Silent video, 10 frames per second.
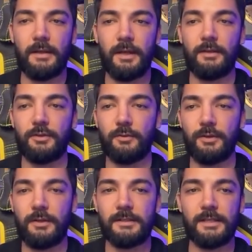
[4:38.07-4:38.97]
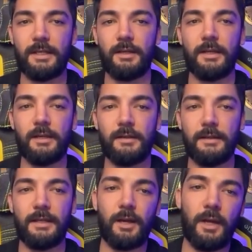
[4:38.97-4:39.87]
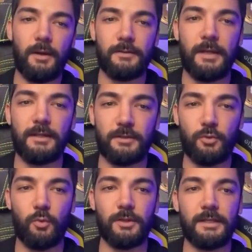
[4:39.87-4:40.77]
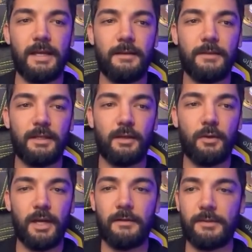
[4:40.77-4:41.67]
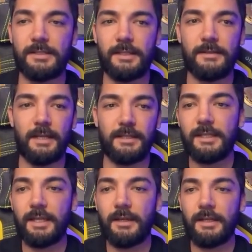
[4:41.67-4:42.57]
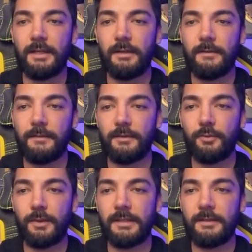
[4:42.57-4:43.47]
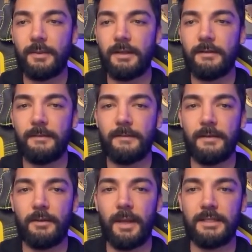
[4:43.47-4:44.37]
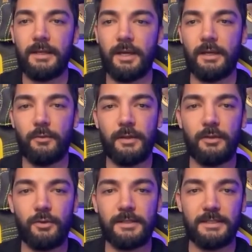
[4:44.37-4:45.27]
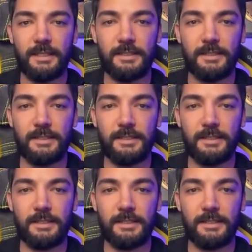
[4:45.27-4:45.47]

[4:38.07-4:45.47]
I assume there is T L here. Now, our friends who wanted that video have received their T L here. You press the button to buy Solana with U S D